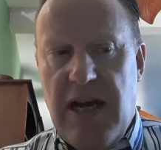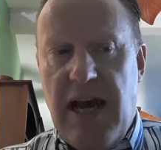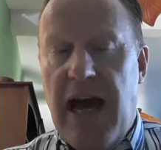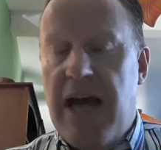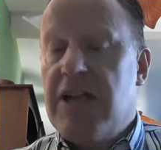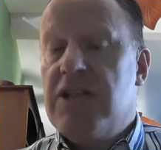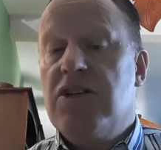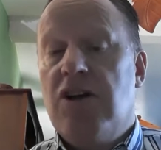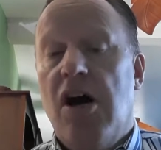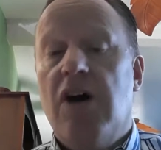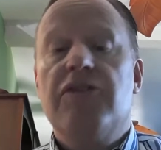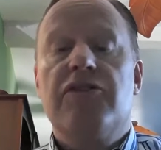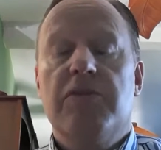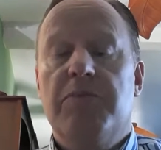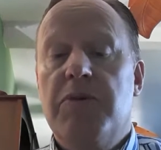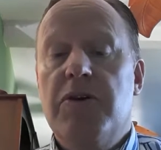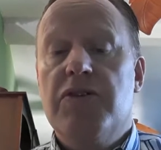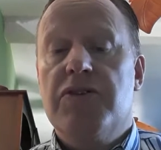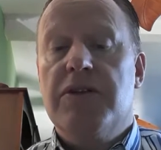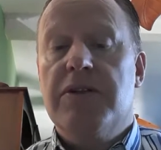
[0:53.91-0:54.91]
and his
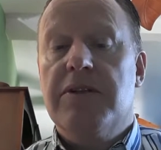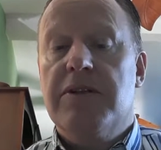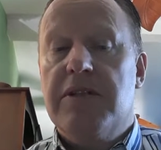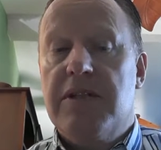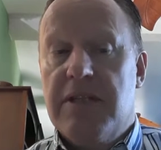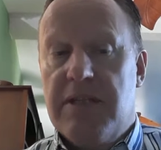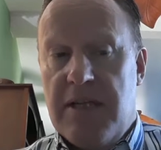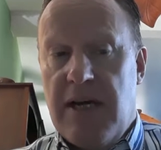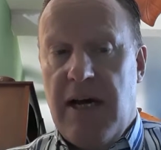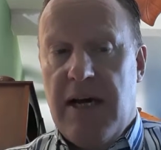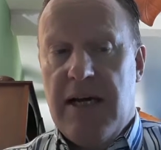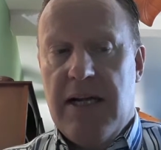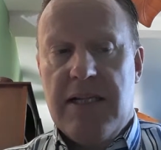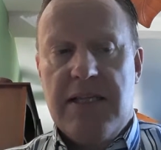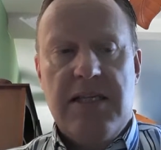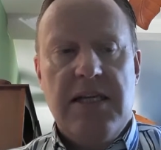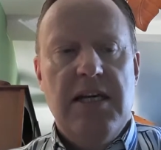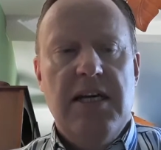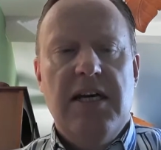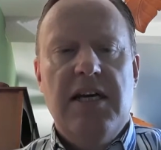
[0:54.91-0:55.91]
contributions to
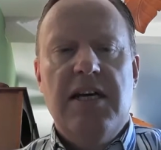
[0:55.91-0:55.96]
science.